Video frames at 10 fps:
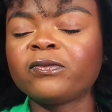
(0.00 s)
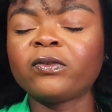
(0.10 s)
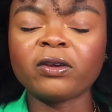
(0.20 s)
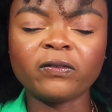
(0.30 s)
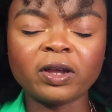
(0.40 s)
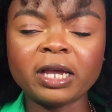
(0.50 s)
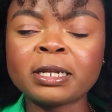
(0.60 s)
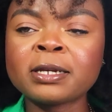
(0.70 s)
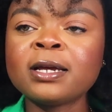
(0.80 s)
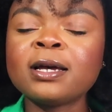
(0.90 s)

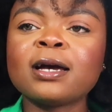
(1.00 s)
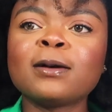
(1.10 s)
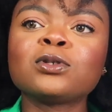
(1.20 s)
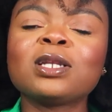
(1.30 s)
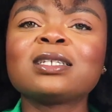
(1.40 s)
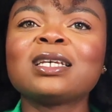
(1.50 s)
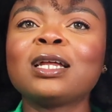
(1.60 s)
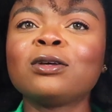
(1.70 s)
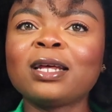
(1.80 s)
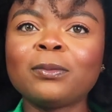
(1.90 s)
verified. So that's
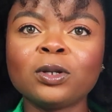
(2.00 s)
another